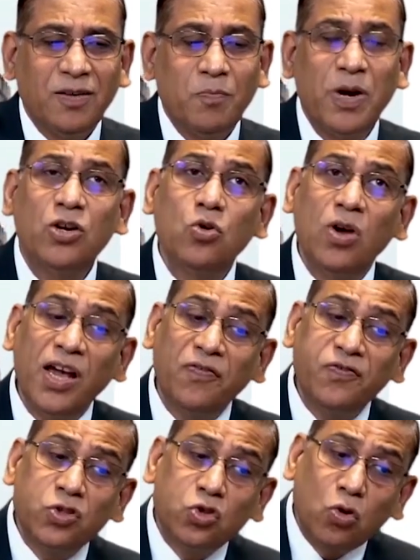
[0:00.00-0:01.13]
But to
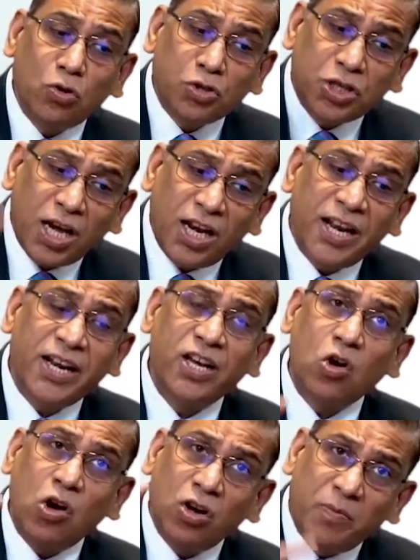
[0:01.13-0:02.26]
have social and
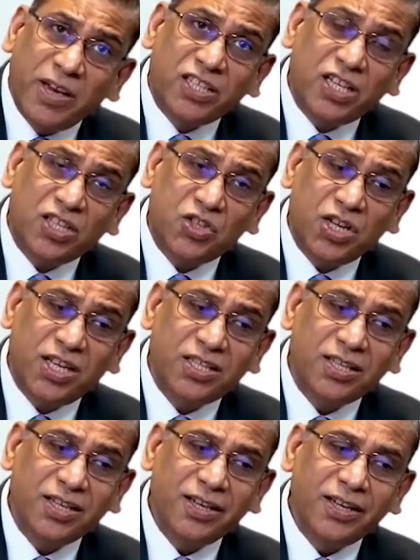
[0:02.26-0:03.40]
economic justice,
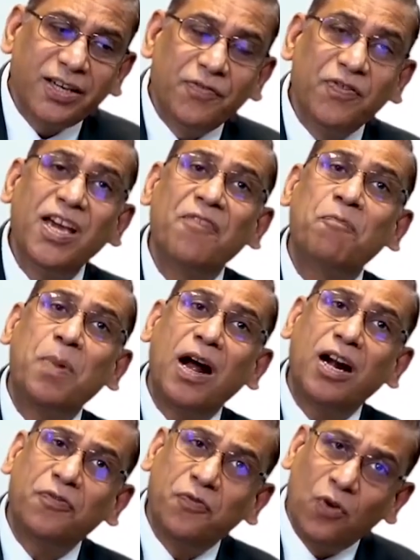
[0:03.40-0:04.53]
we have
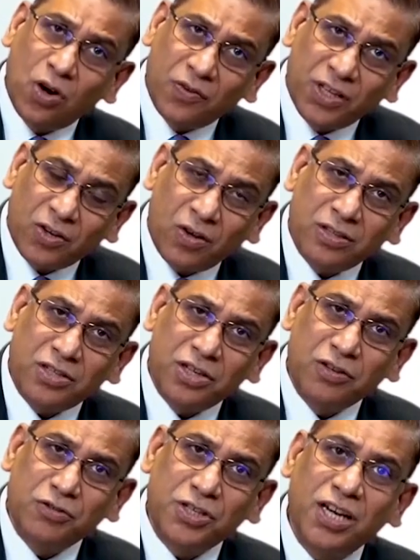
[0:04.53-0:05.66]
part 4 of the
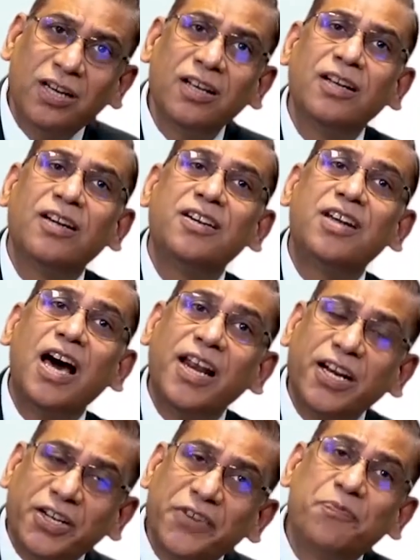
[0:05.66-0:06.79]
Constitution,
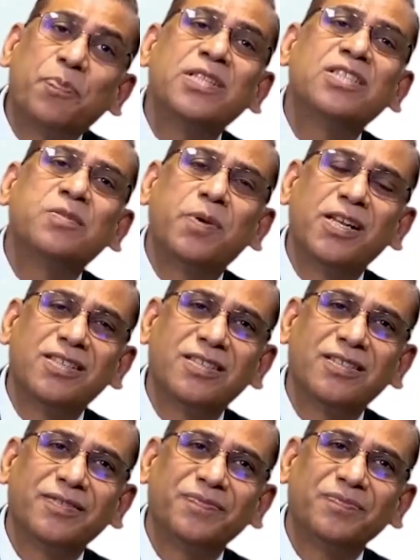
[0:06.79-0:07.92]
directive principles.
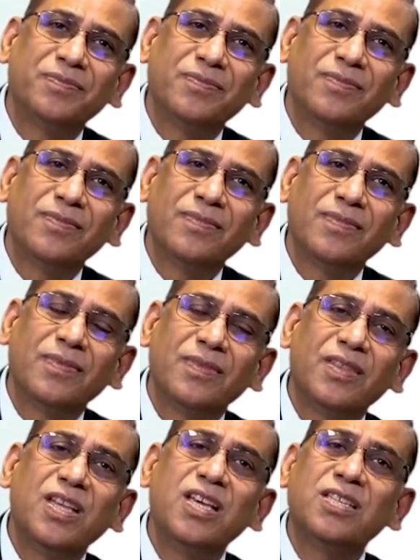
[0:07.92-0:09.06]

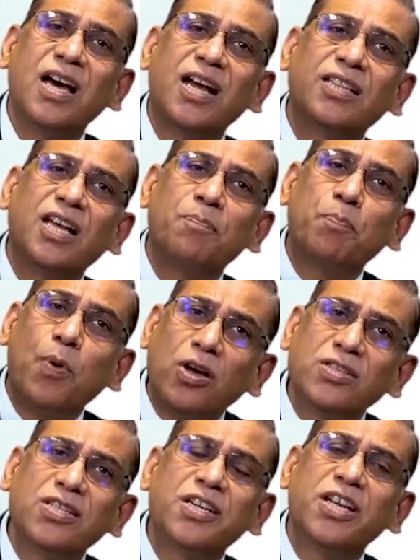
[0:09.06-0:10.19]
These are the
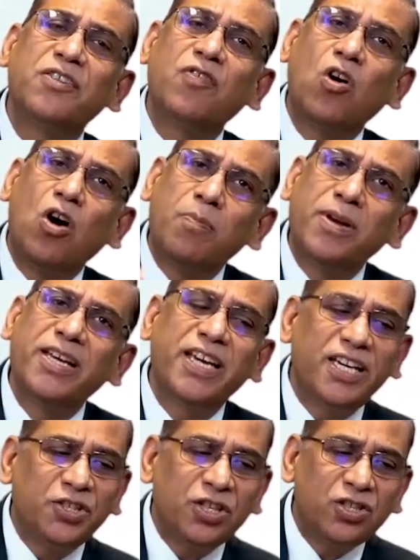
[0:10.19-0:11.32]
positive
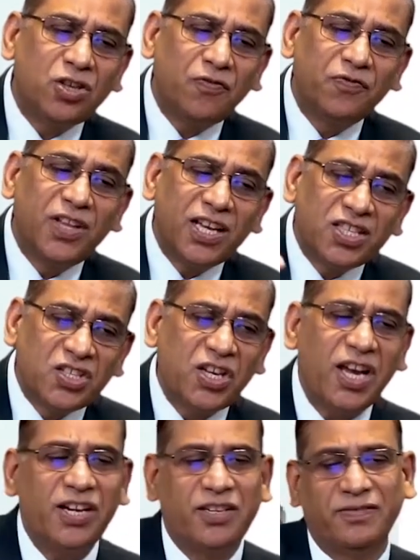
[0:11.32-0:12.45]
obligations of the
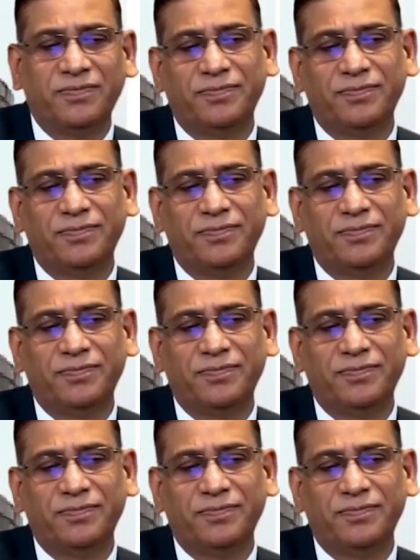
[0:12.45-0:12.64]
state.